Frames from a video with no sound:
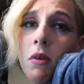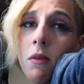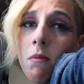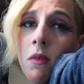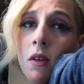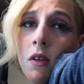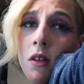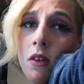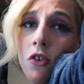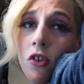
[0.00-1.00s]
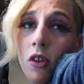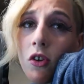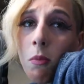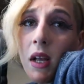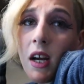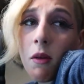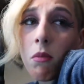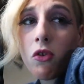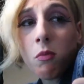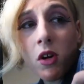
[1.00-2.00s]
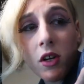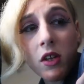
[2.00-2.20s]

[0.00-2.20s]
but there's a little black and blue mark.